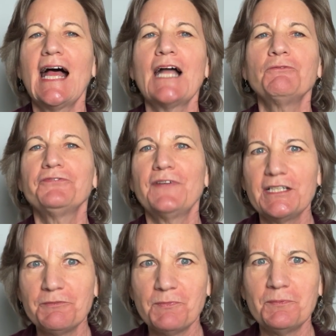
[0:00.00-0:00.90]
I will find
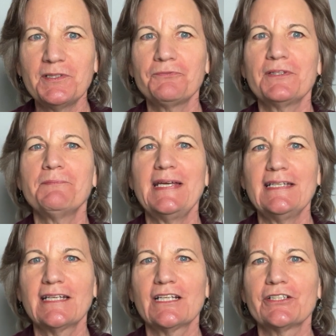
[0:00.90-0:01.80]
a moment when the
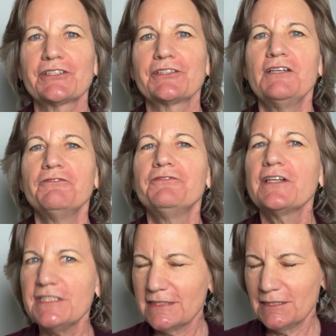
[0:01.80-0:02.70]
main character
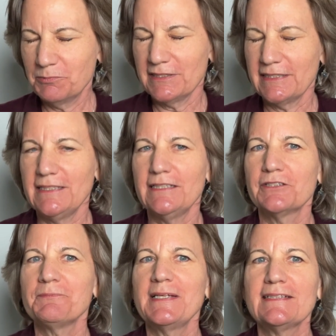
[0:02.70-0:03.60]
very deliberately either
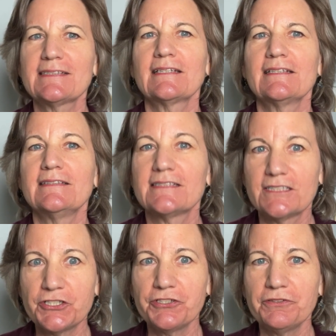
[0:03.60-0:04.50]
makes a
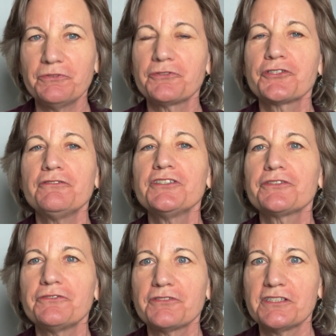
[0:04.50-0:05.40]
decision or chooses a
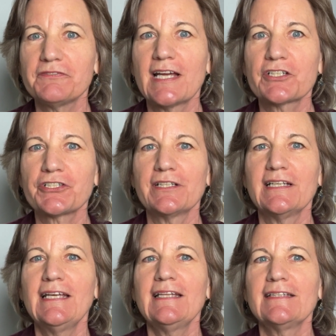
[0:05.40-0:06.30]
course of action
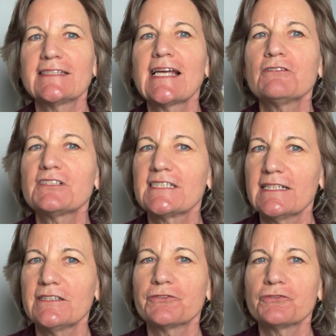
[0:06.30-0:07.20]
that is
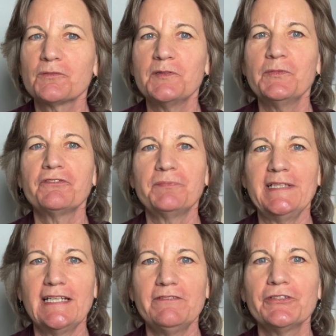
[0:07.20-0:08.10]
outside their normal mode of
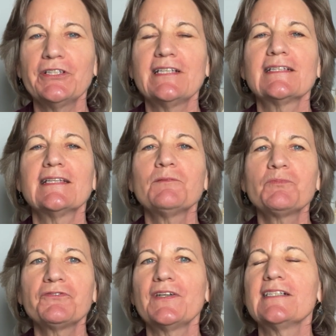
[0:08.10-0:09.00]
behavior and that then
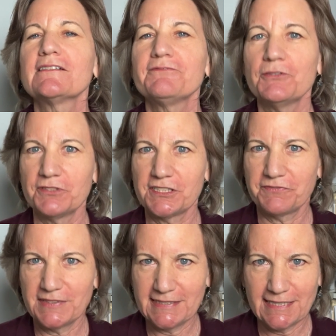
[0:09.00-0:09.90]
provides the focus
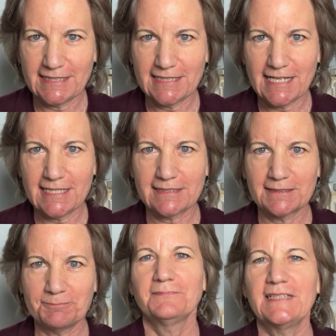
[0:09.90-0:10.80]
for the second act.
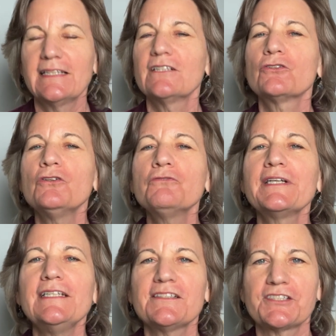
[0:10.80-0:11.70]
They are
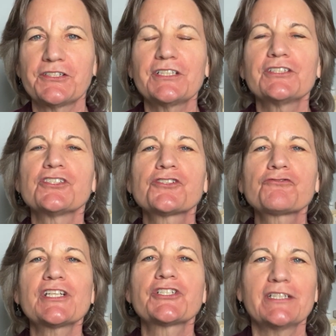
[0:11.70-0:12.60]
already starting to
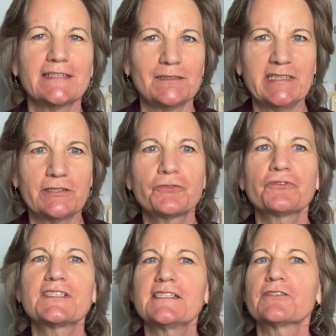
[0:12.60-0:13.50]
stretch a little bit
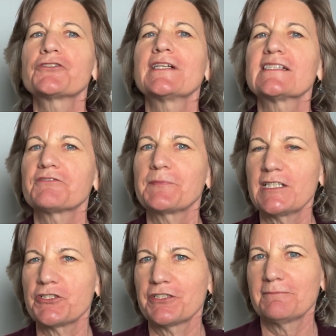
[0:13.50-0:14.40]
towards their transformation.